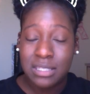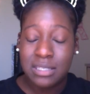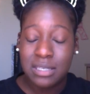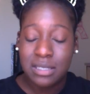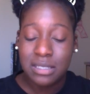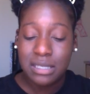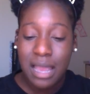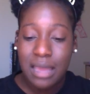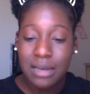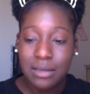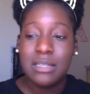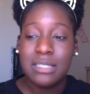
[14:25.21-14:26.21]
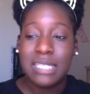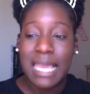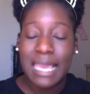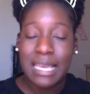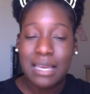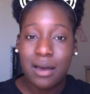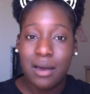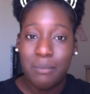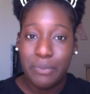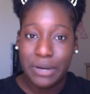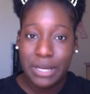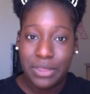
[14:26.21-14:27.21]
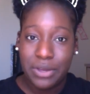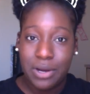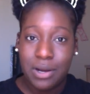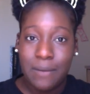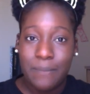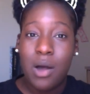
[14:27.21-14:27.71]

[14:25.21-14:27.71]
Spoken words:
just kind of take a breather.